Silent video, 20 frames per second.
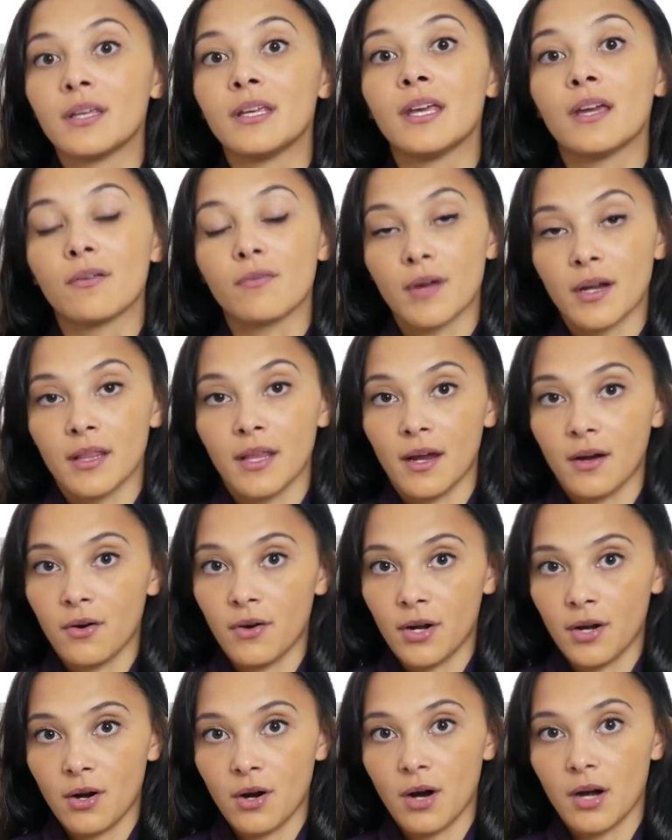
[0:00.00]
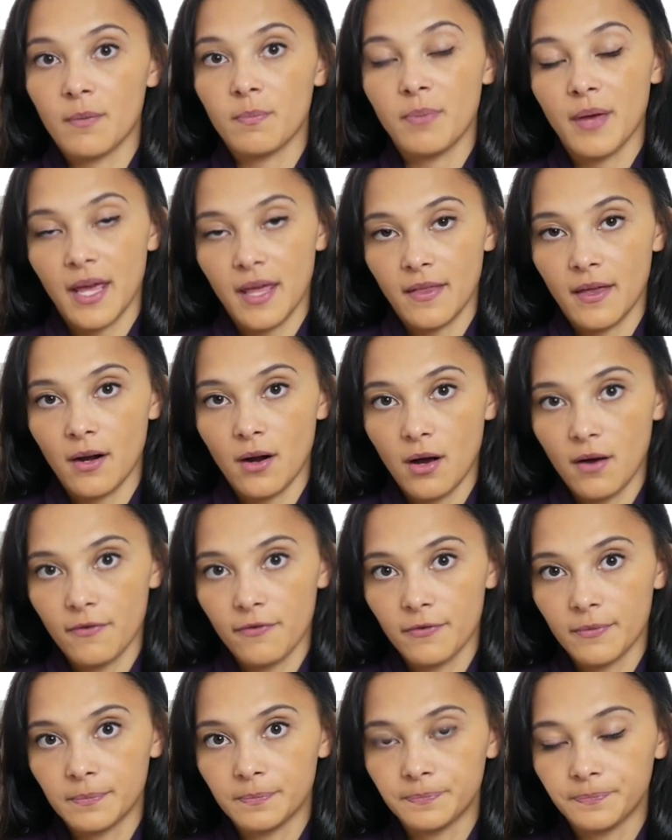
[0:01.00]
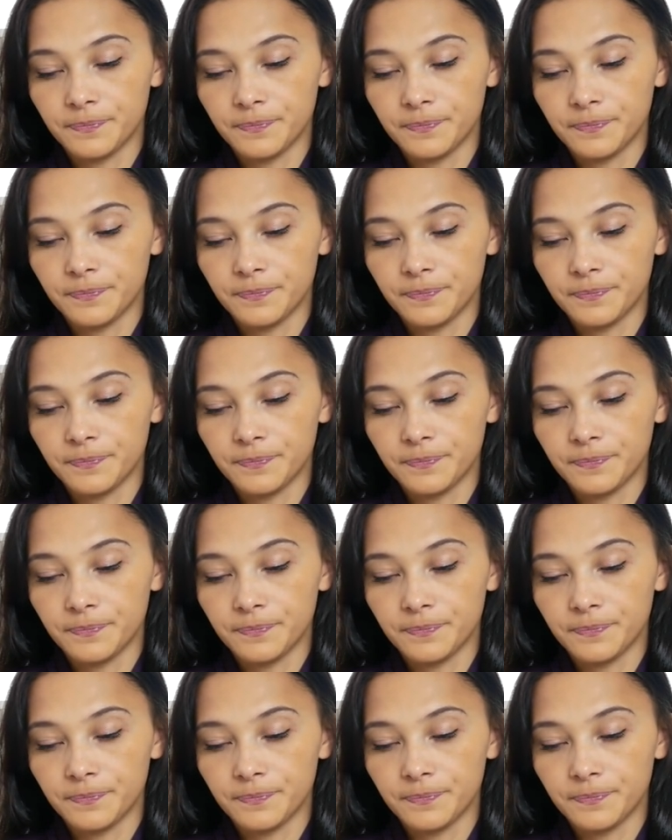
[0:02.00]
Get rid of that credit card, pay that off.